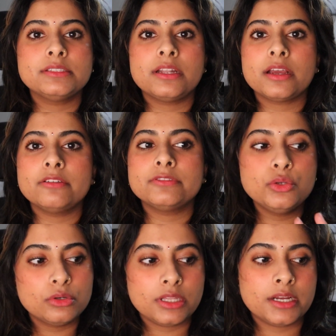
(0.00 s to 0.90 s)
that I've
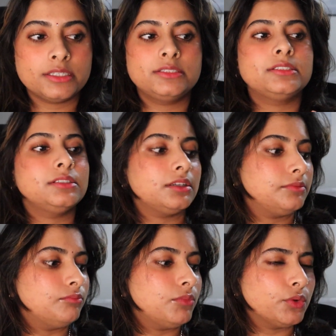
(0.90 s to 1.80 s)
utilized,
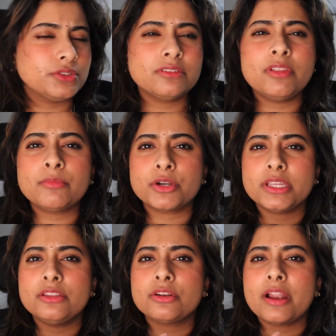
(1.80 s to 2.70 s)
most of them are
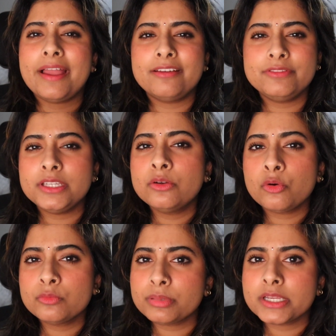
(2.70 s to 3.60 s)
either heavy
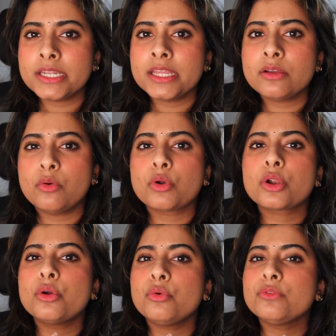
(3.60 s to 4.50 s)
gold plating or
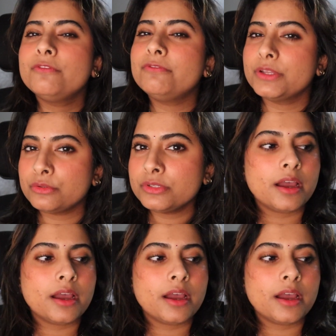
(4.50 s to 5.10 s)
gold filled.